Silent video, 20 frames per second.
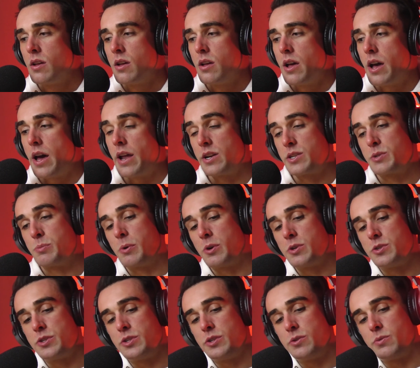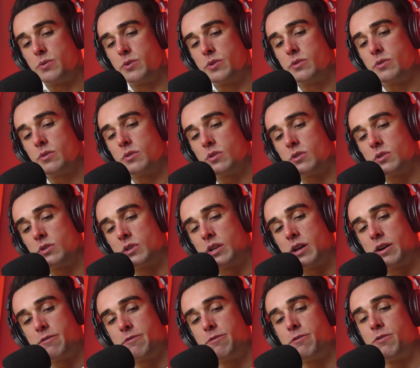And I suppose you would
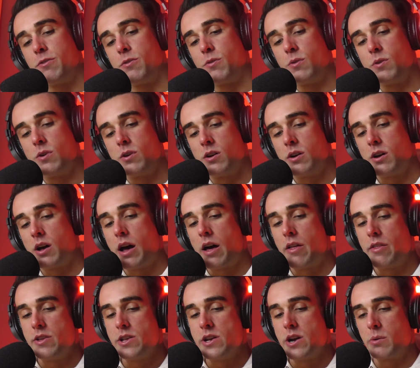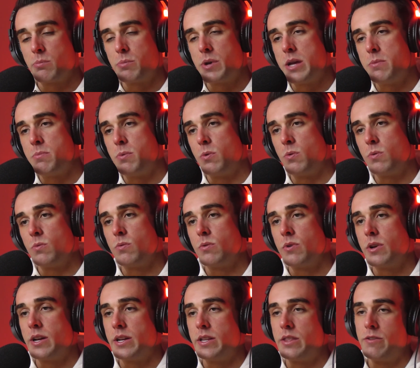love for other young people
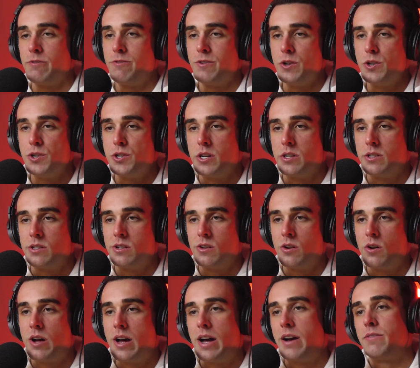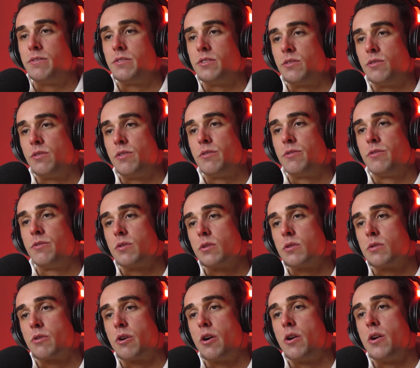in the future to not have to have grown